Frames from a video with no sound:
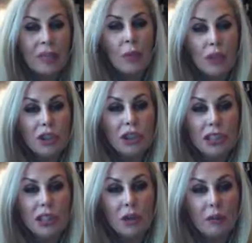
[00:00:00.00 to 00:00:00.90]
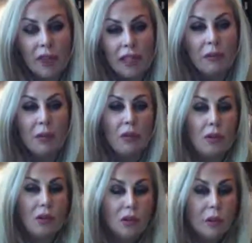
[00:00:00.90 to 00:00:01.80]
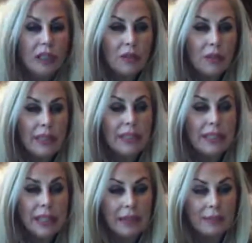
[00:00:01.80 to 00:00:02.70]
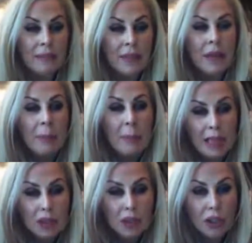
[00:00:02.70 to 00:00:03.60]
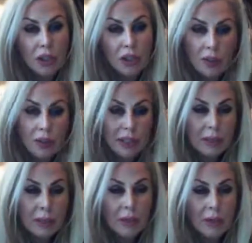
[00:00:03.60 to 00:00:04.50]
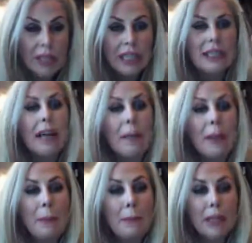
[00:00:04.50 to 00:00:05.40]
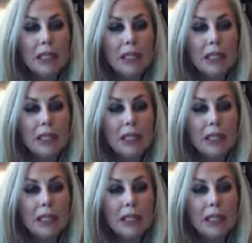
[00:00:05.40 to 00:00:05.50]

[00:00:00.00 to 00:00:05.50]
If you're watching this on Facebook or Twitter or LinkedIn, make sure you go to Facebook, type in